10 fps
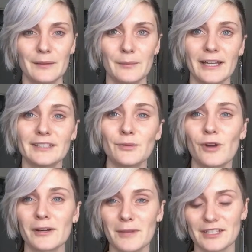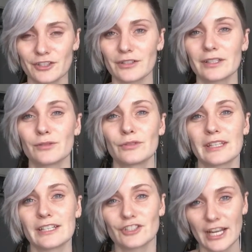But you want to make sure that you
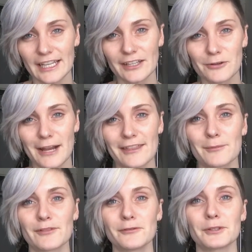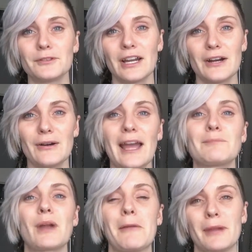really are checking your weather before you go
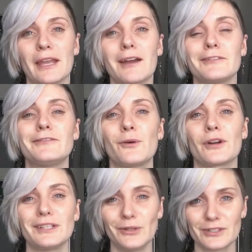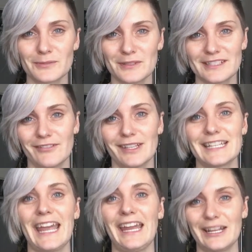and prepping for your specific
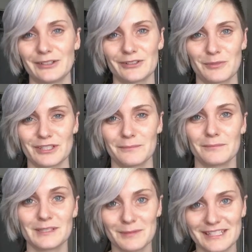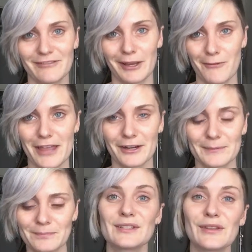day and your specific weather.
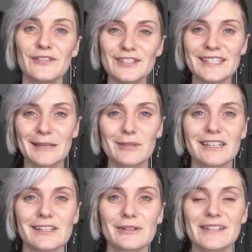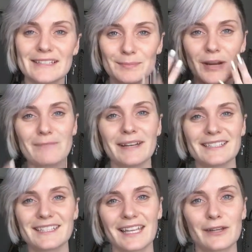So the first thing I'm going to do is prep my
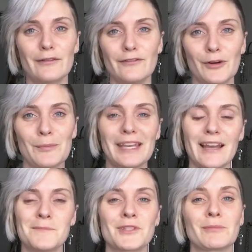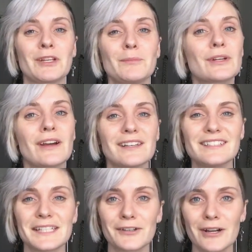skin for makeup. So I'm going to put on a
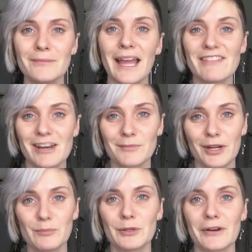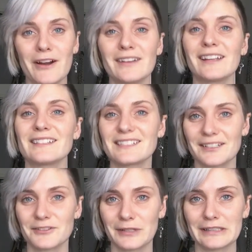serum and then I'm going to put on
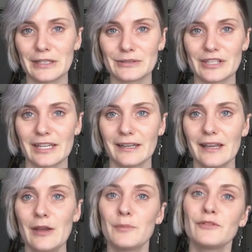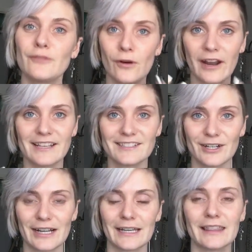sunscreen lotion before I
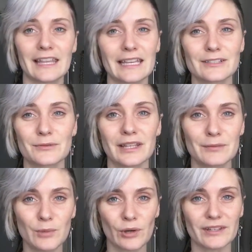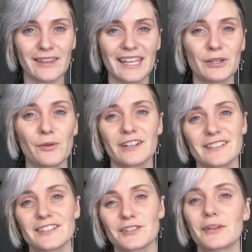start anything. It's really important that you wear
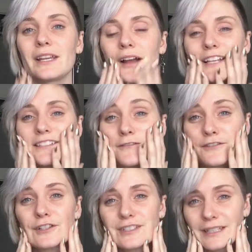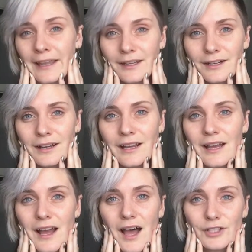sunscreen as the first layer
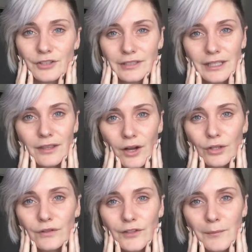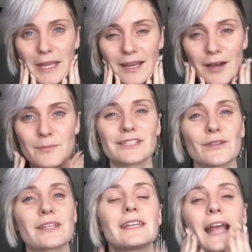underneath all of your makeup so
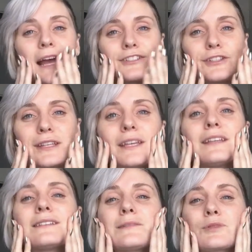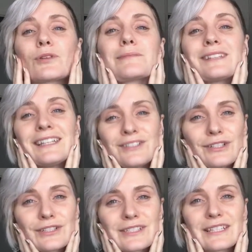that it actually absorbs into
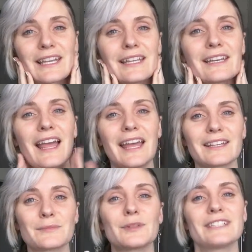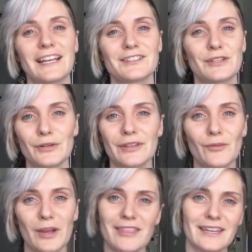your skin and protects you in the
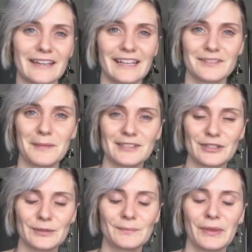way that it is meant to.